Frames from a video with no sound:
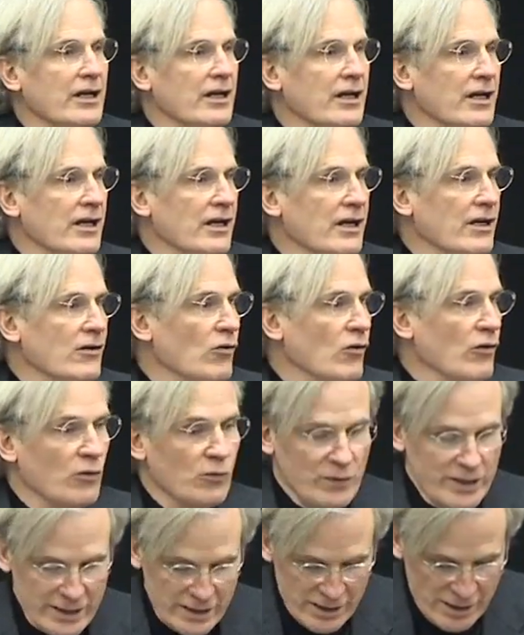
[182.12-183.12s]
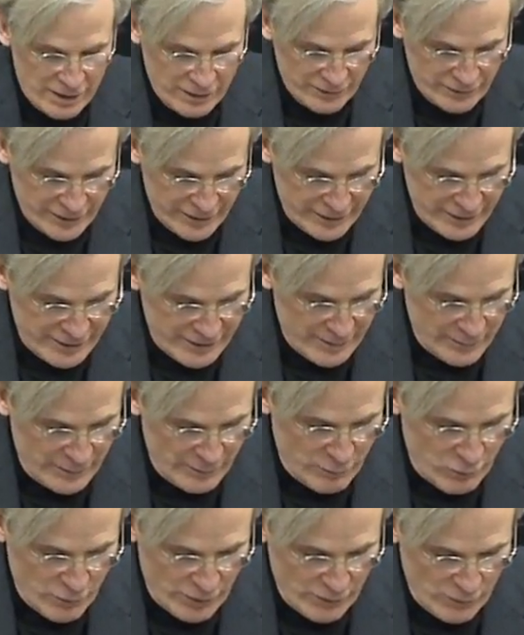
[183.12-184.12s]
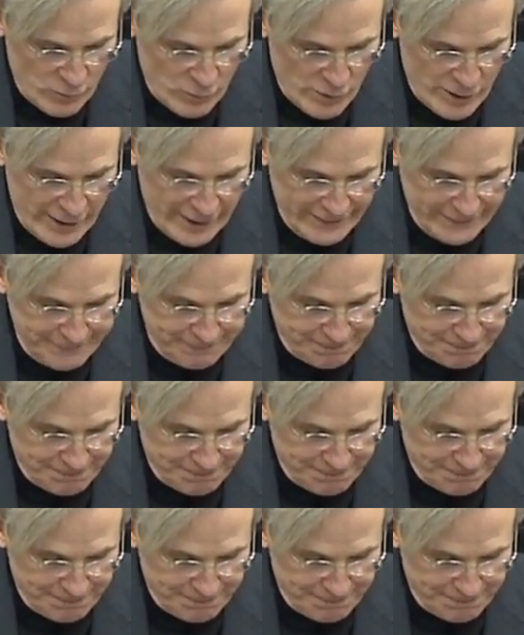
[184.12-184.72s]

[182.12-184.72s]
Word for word: uh, or recolored in some important way.